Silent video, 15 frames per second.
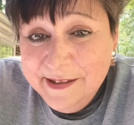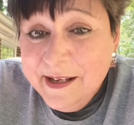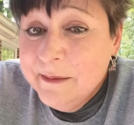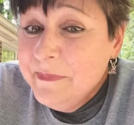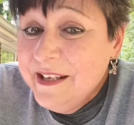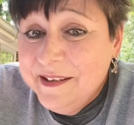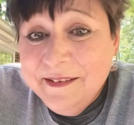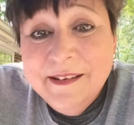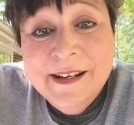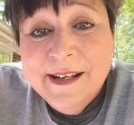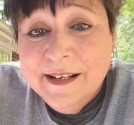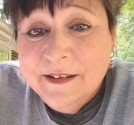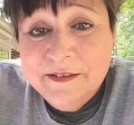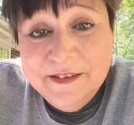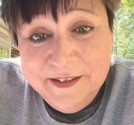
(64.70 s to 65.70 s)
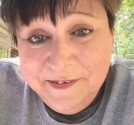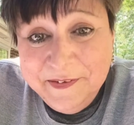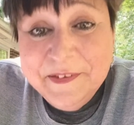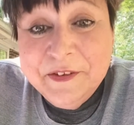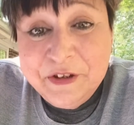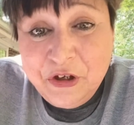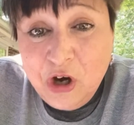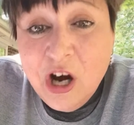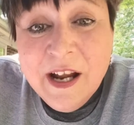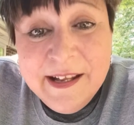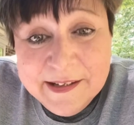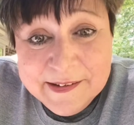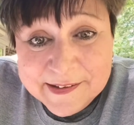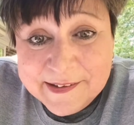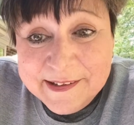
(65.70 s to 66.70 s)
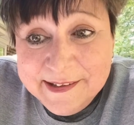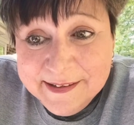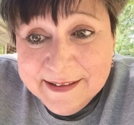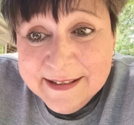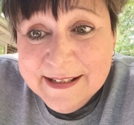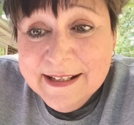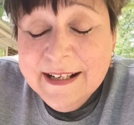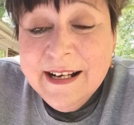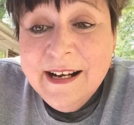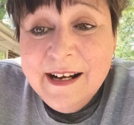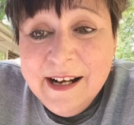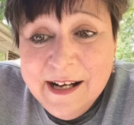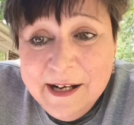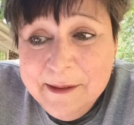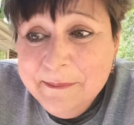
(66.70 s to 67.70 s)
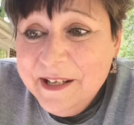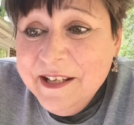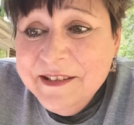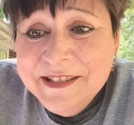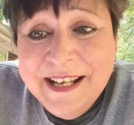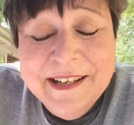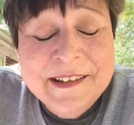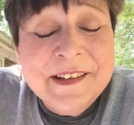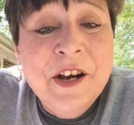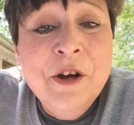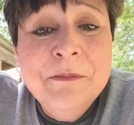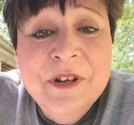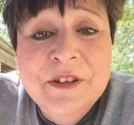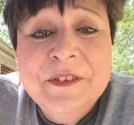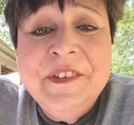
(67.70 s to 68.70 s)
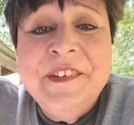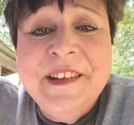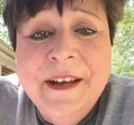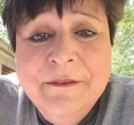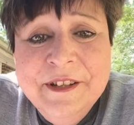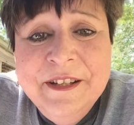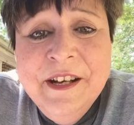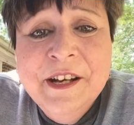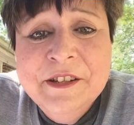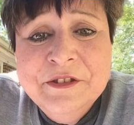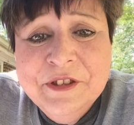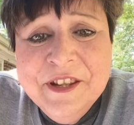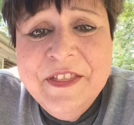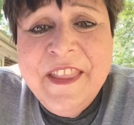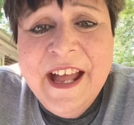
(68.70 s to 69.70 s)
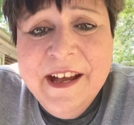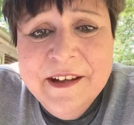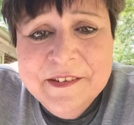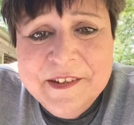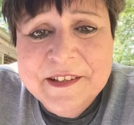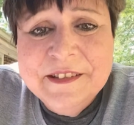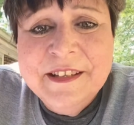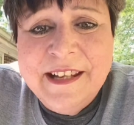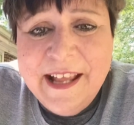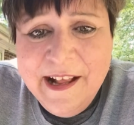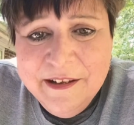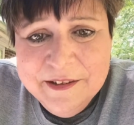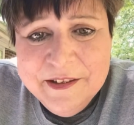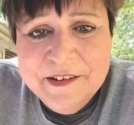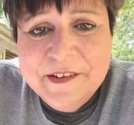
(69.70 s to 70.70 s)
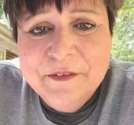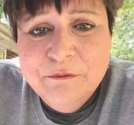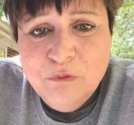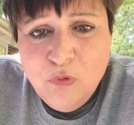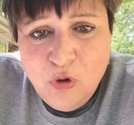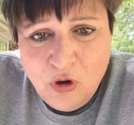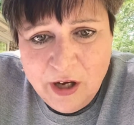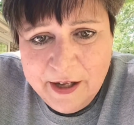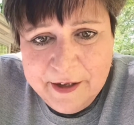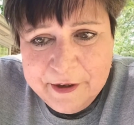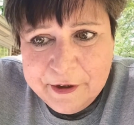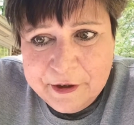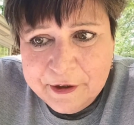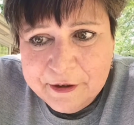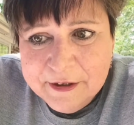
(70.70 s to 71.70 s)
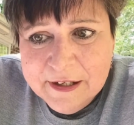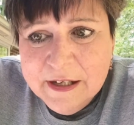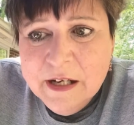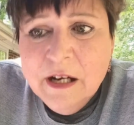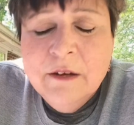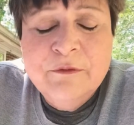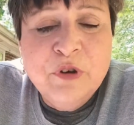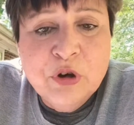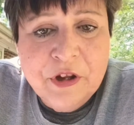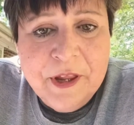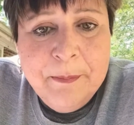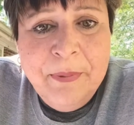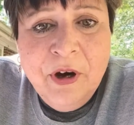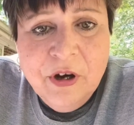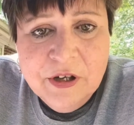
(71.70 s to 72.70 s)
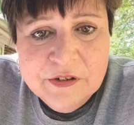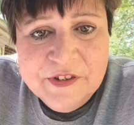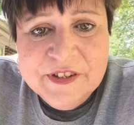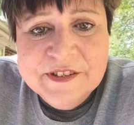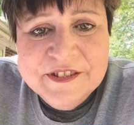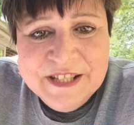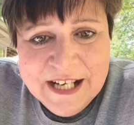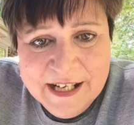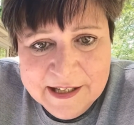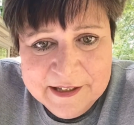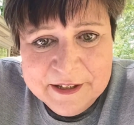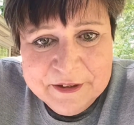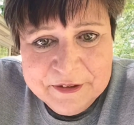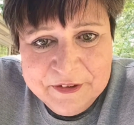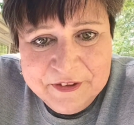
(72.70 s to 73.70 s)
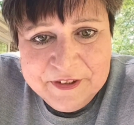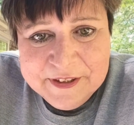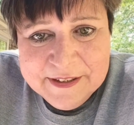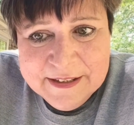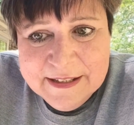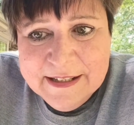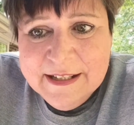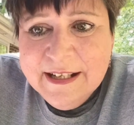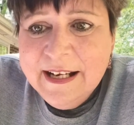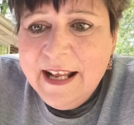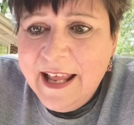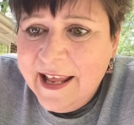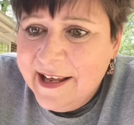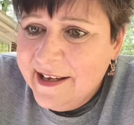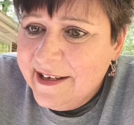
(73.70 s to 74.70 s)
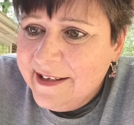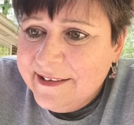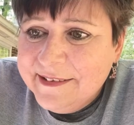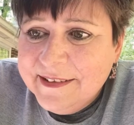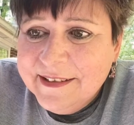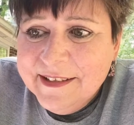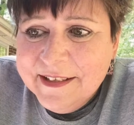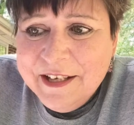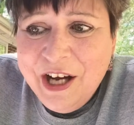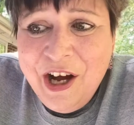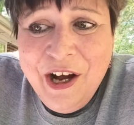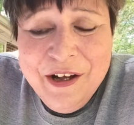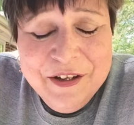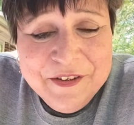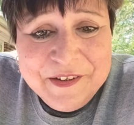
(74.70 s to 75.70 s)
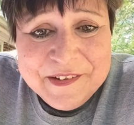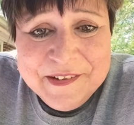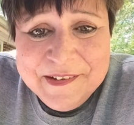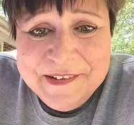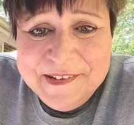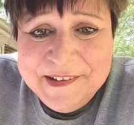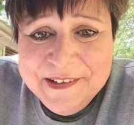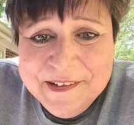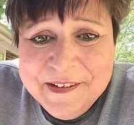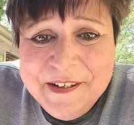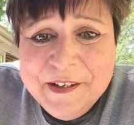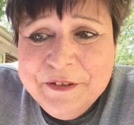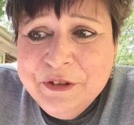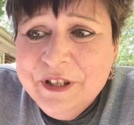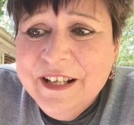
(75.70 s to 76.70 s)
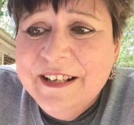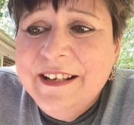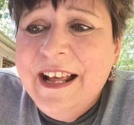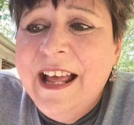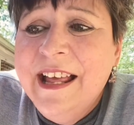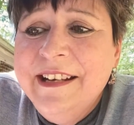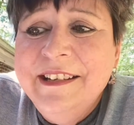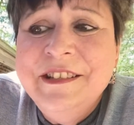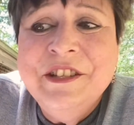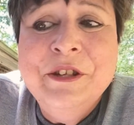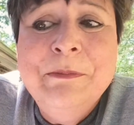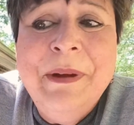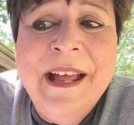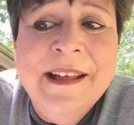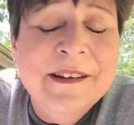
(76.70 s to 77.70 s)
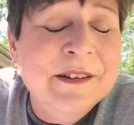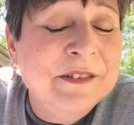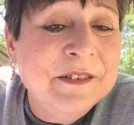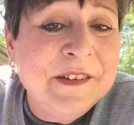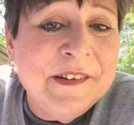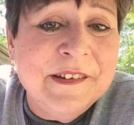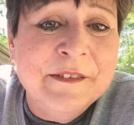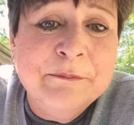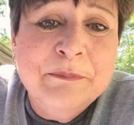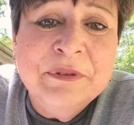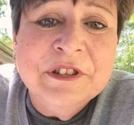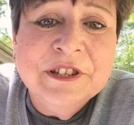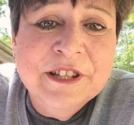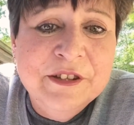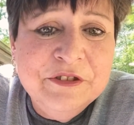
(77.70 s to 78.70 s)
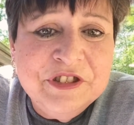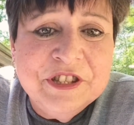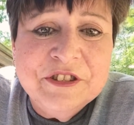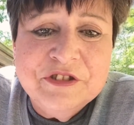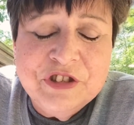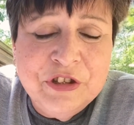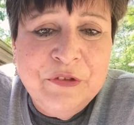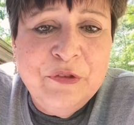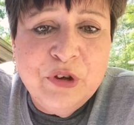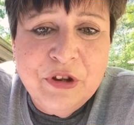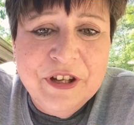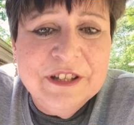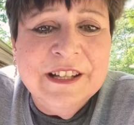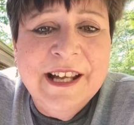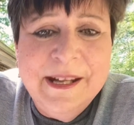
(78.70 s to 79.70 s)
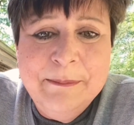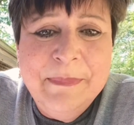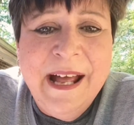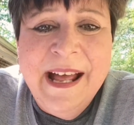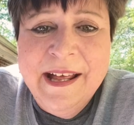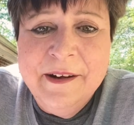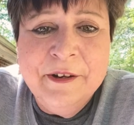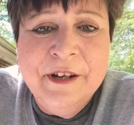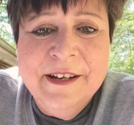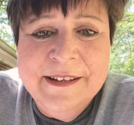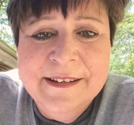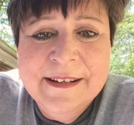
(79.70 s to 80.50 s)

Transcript: I mean, this is crazy. It takes almost 700,000 gallons of water for the parts and tires, and it causes 682 pounds of pollution just for the lead battery.